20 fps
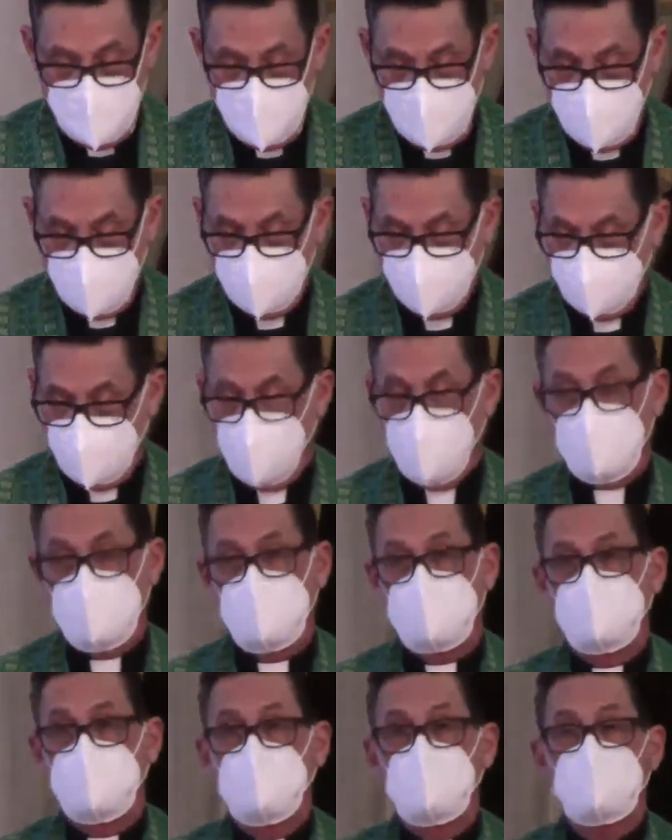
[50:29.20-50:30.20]
And of
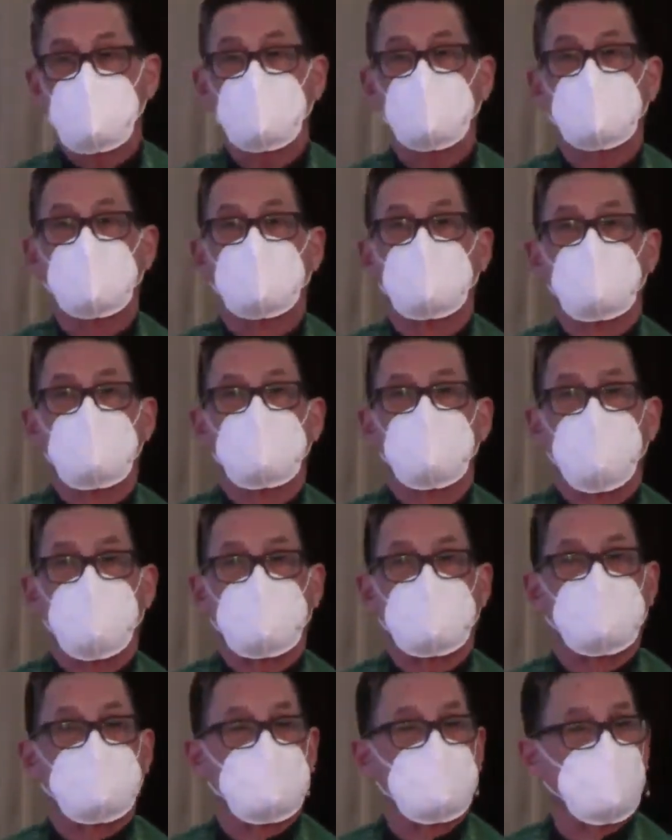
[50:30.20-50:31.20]
course, mutual
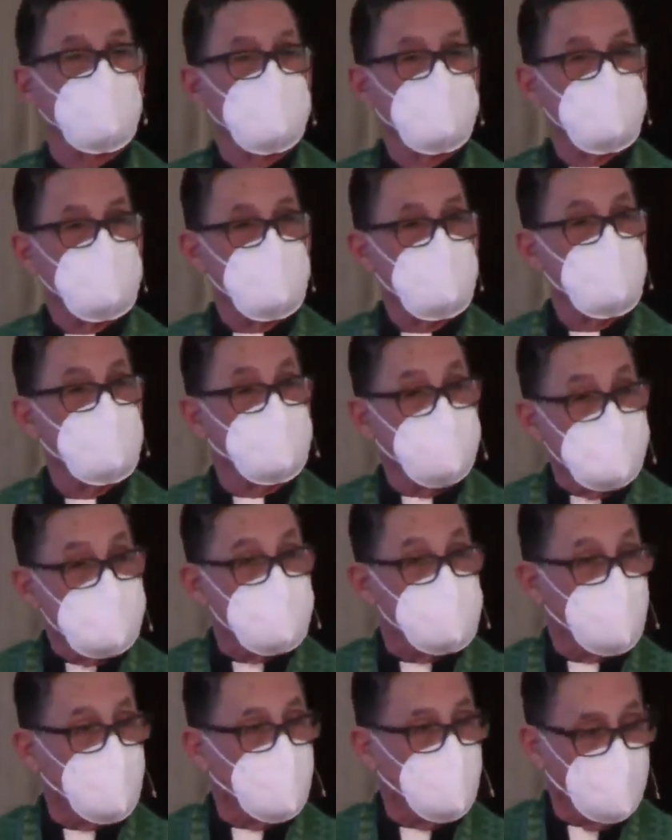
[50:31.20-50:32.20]
respect between two
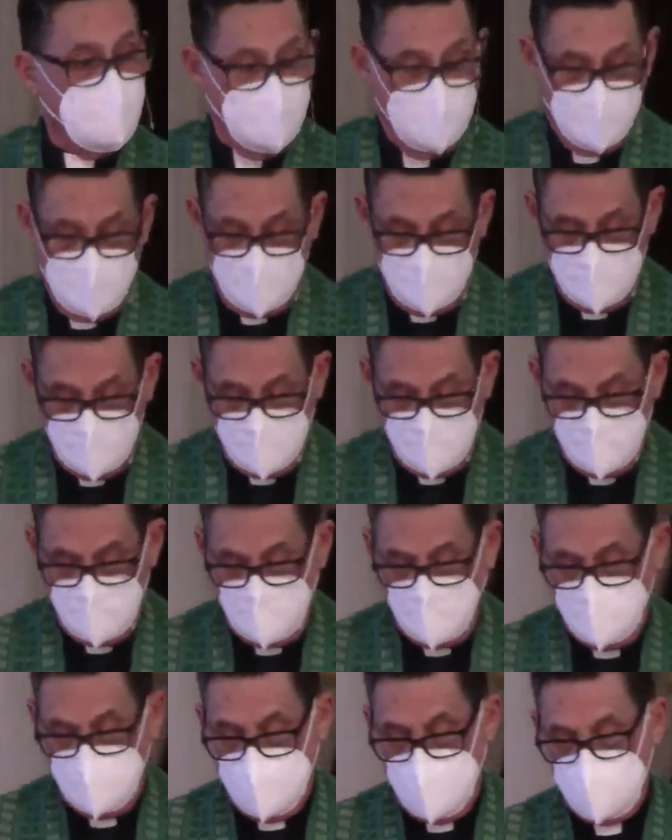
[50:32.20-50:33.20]
people
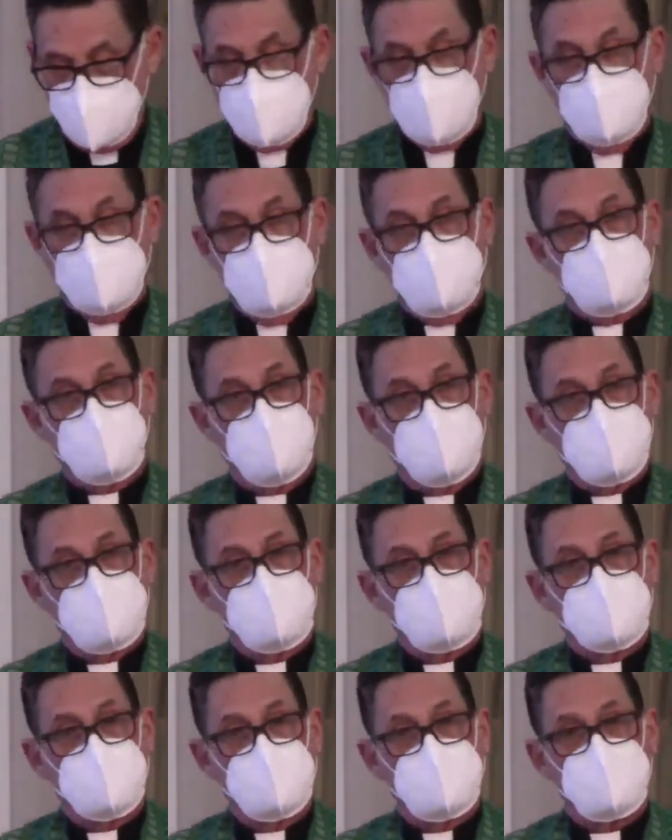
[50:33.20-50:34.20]
naturally
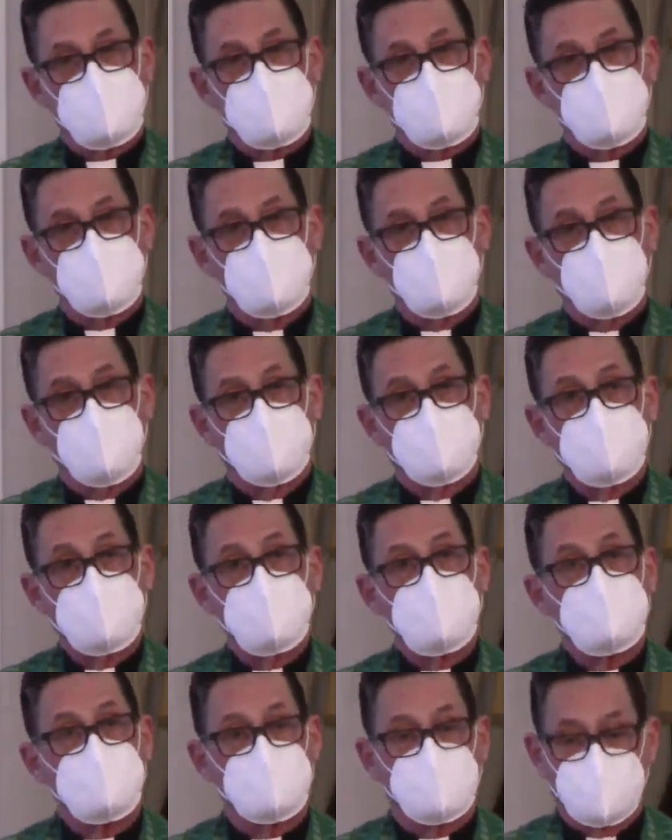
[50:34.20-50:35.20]
translates to
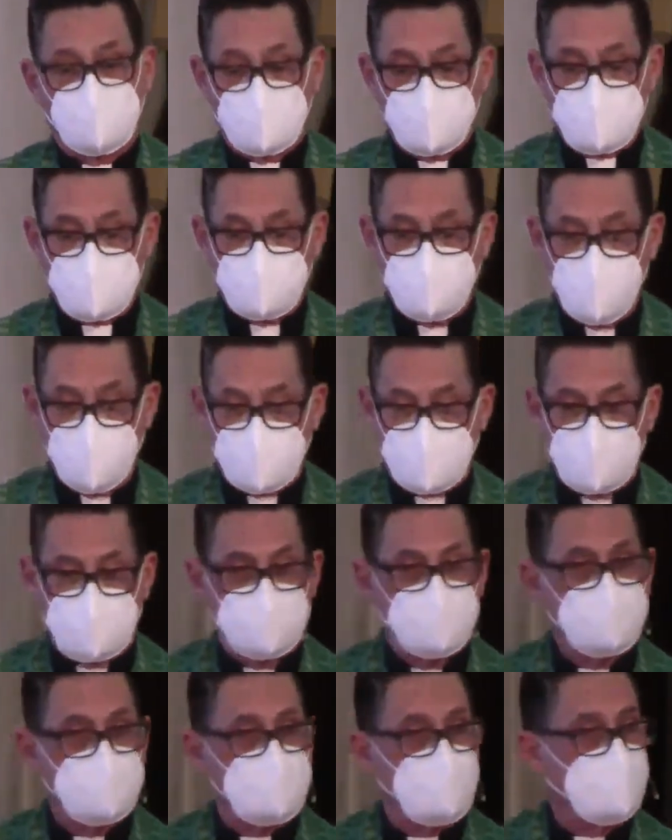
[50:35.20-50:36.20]
mutual respect
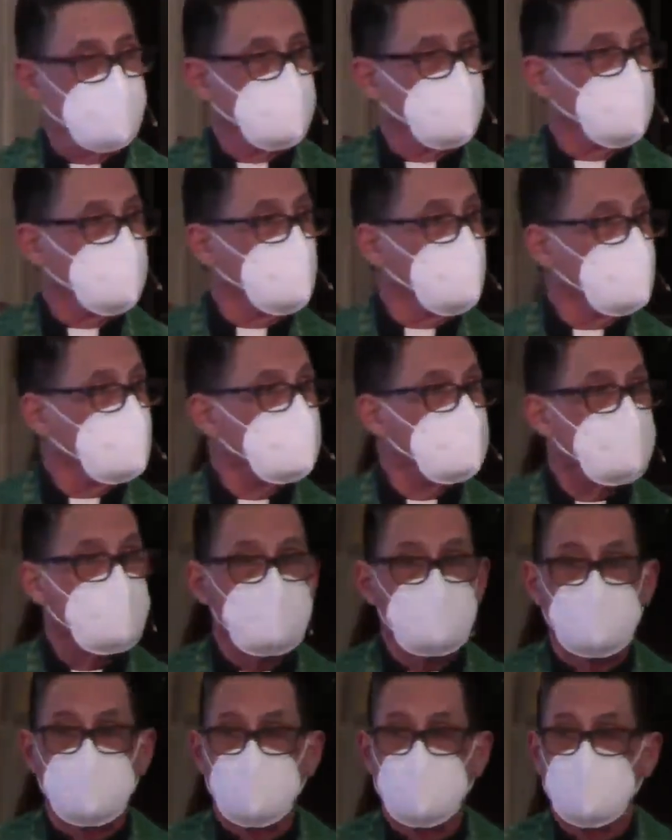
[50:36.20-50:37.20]
between groups,